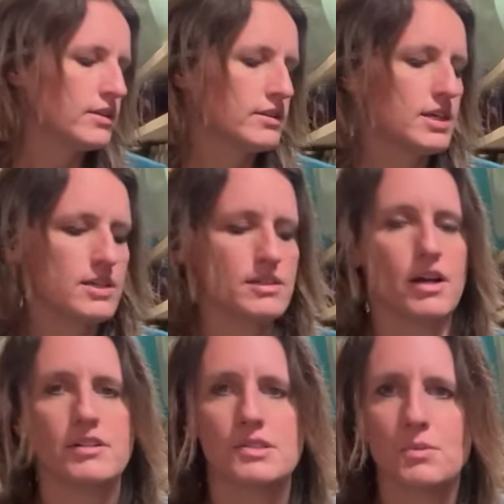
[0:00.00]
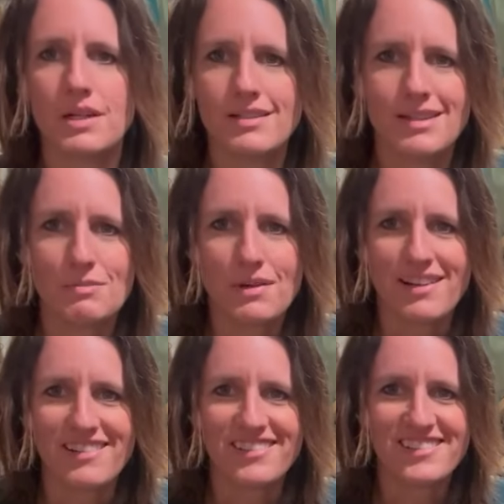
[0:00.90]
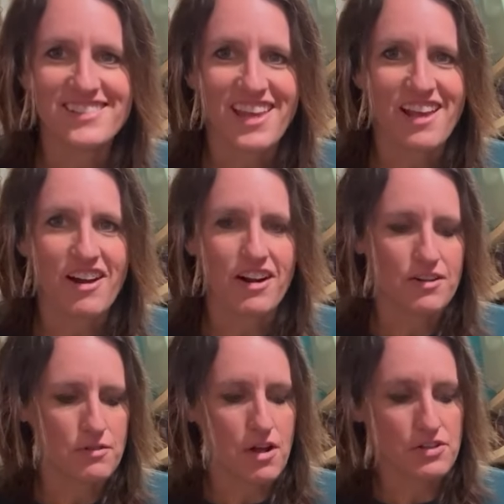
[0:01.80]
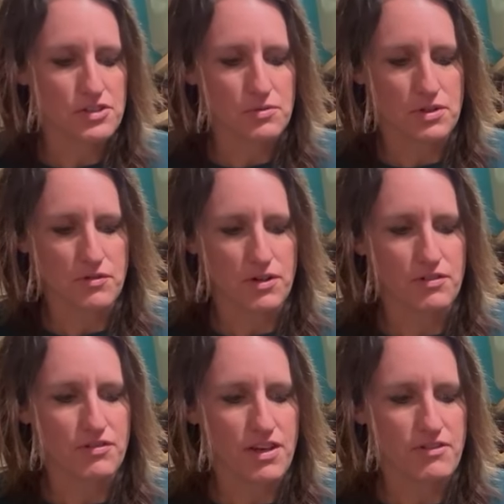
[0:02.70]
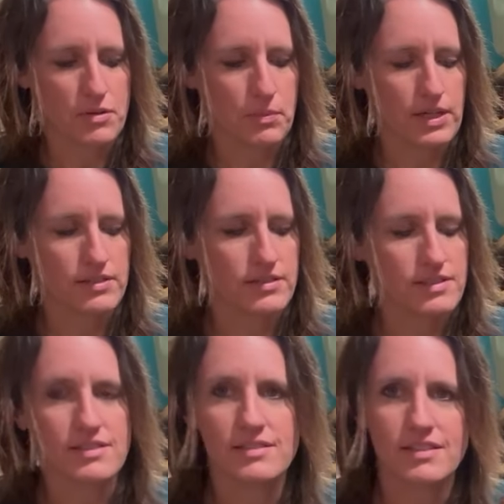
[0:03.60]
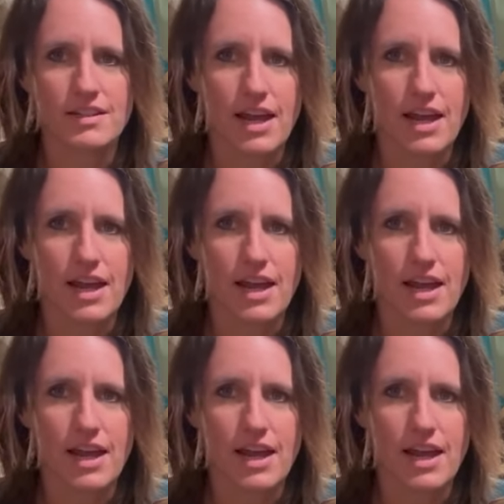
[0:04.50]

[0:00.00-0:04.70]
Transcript: These are sweet dill pickles. They are also one of our favorite pickles. And